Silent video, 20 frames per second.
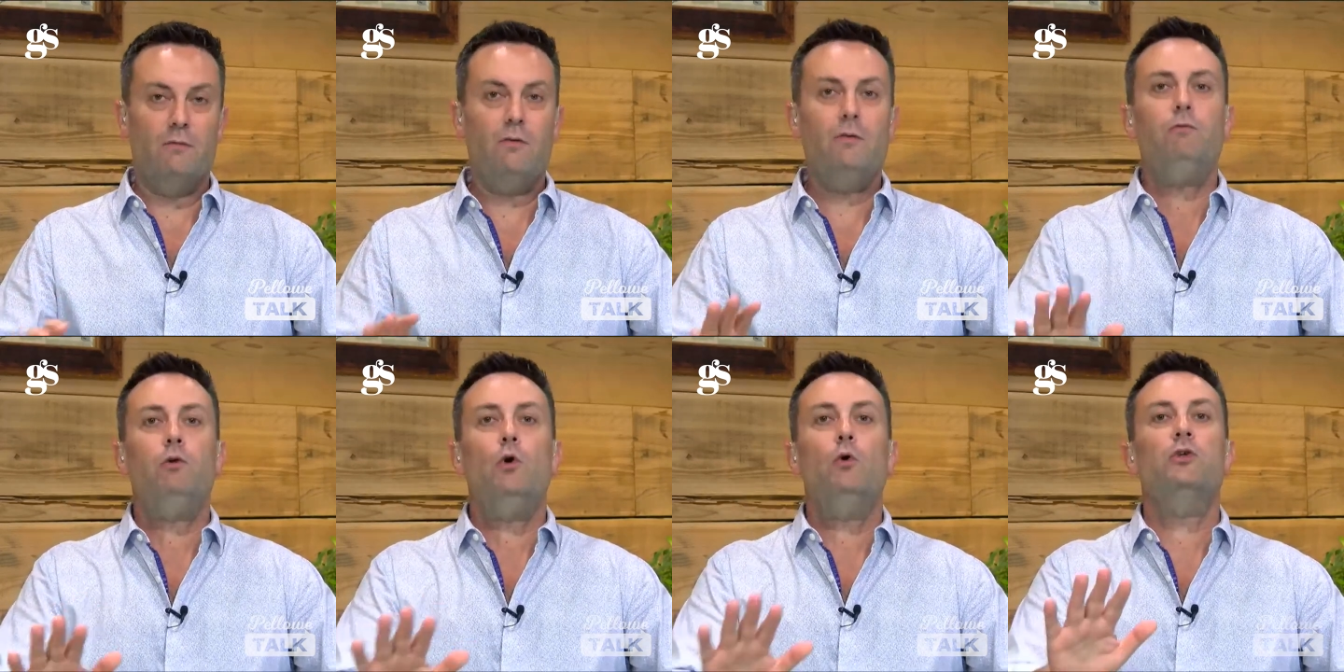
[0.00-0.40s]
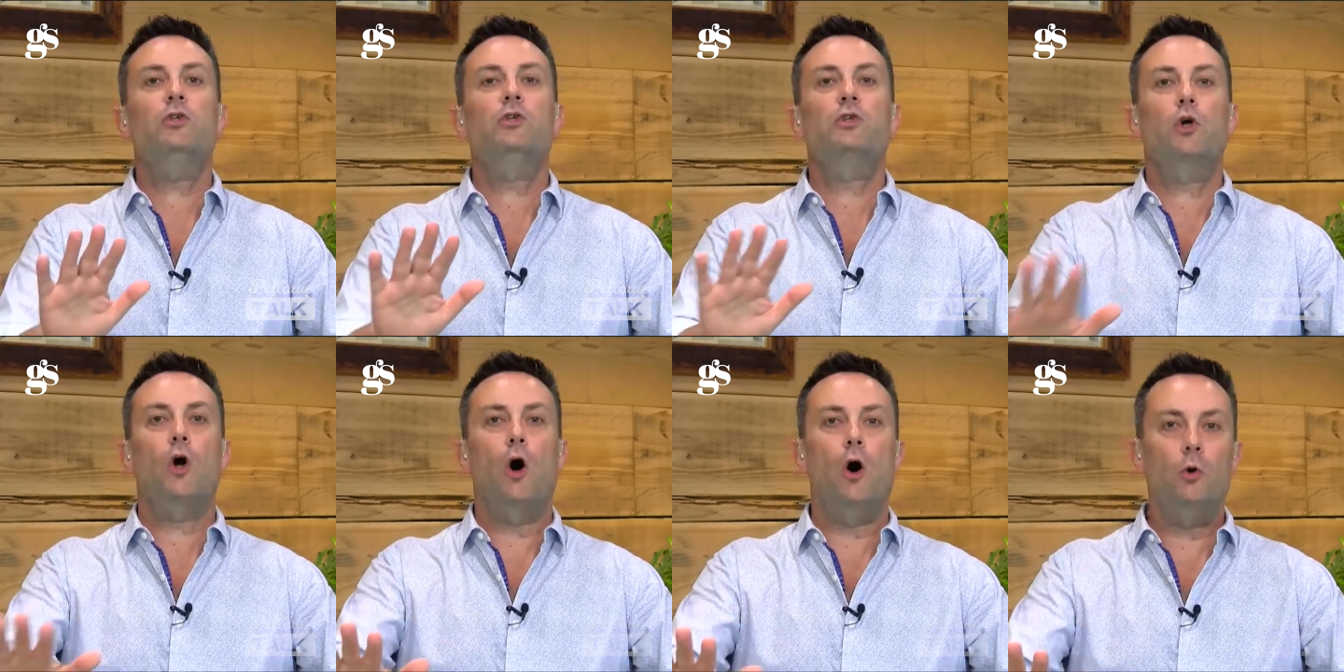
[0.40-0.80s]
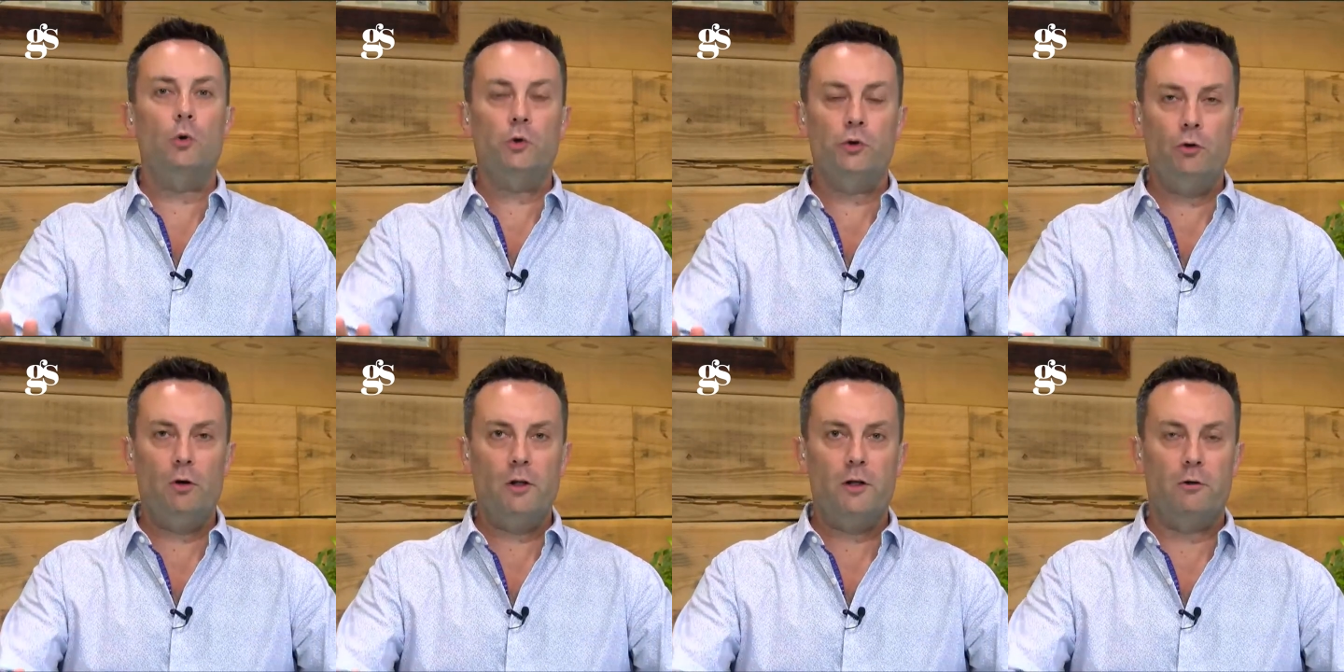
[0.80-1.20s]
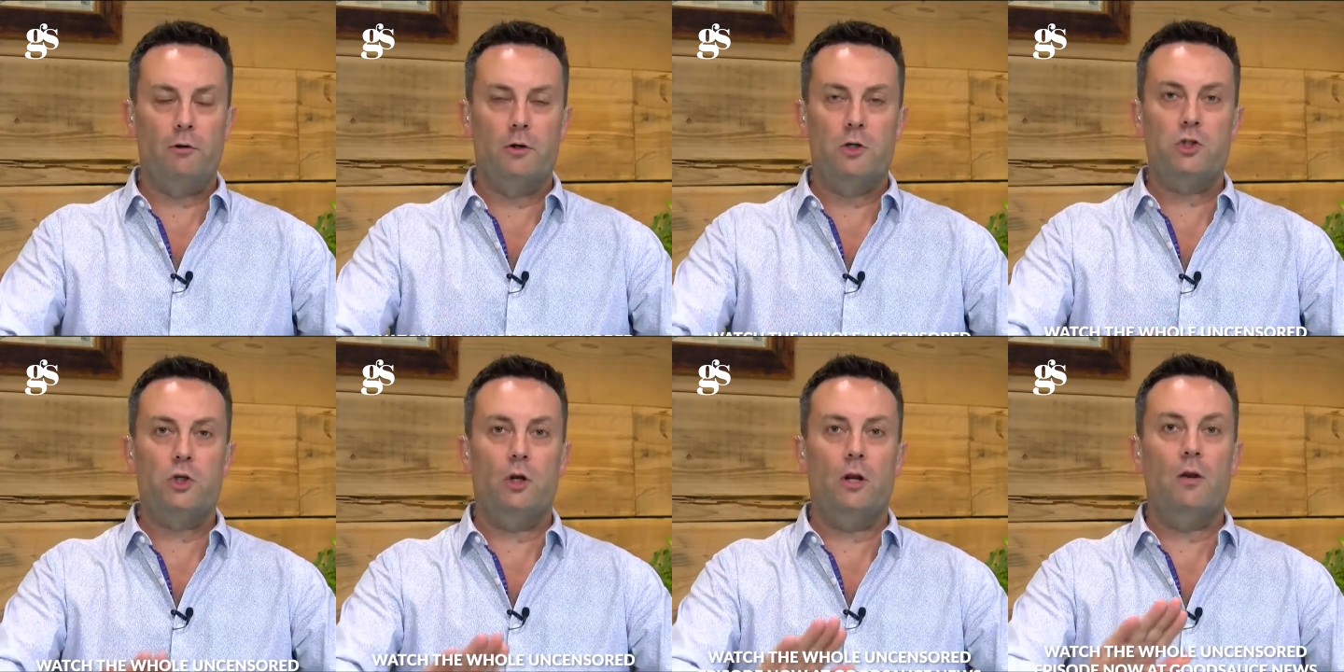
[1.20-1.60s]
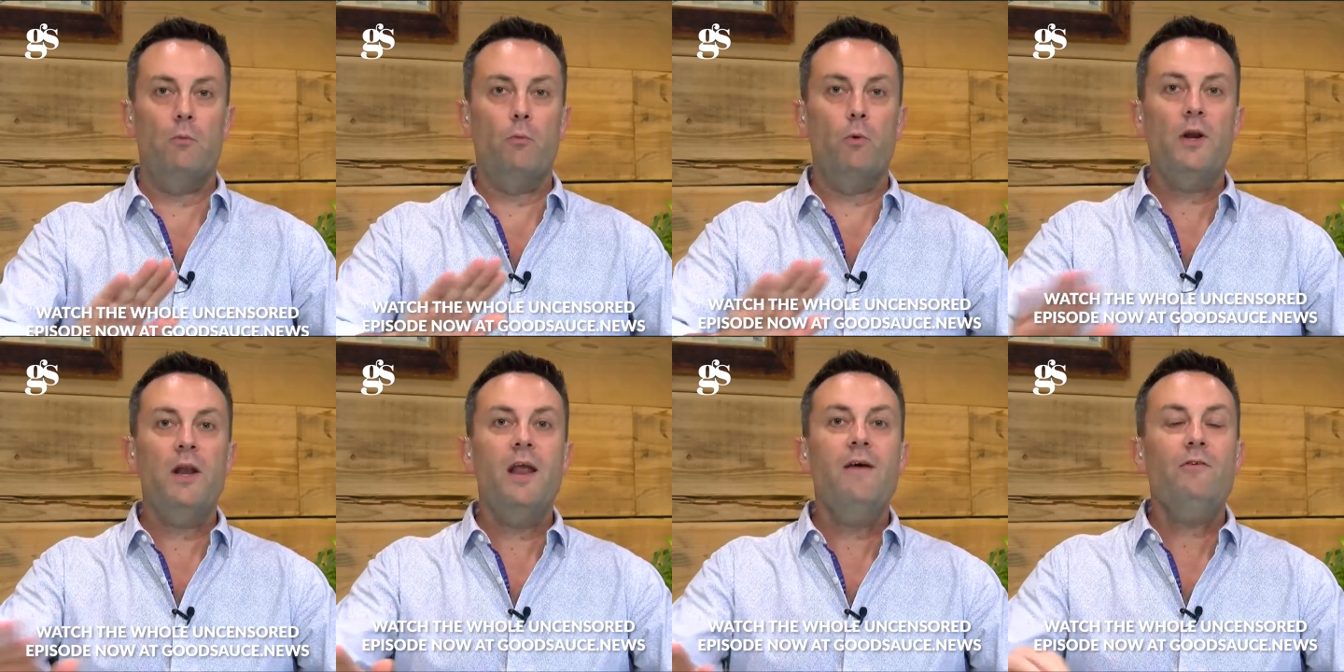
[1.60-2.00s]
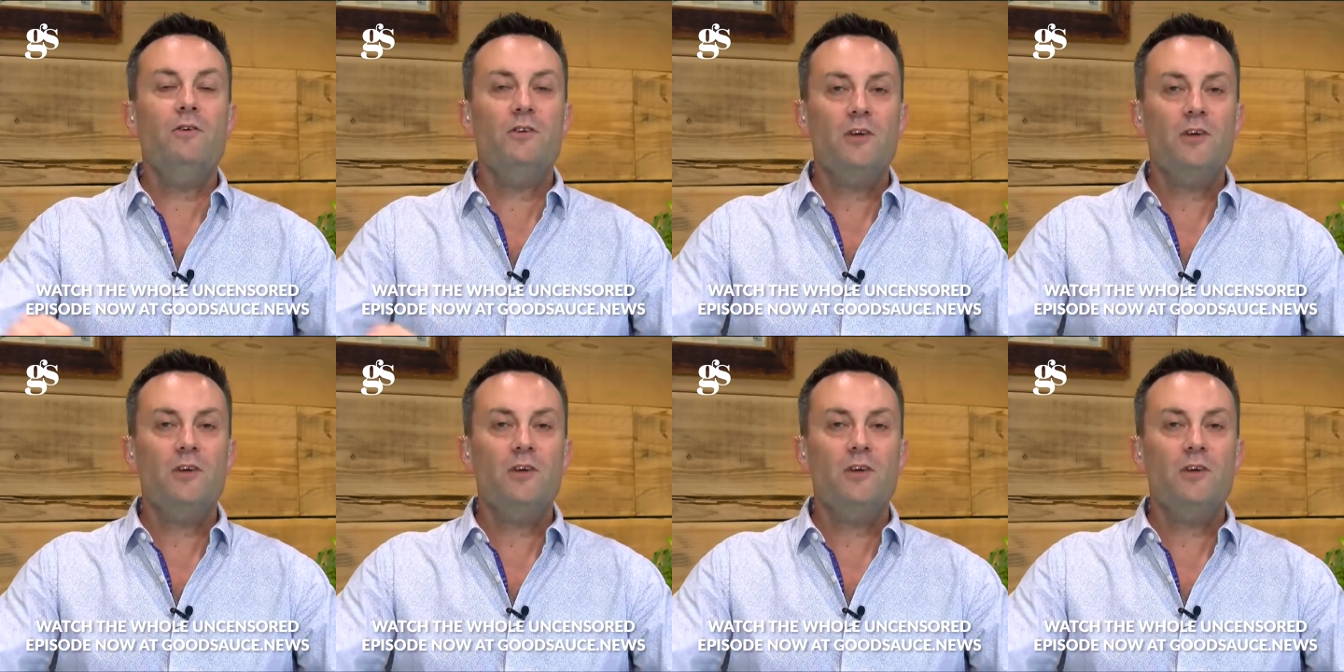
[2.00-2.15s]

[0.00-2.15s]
If you're just culturally Christian and would never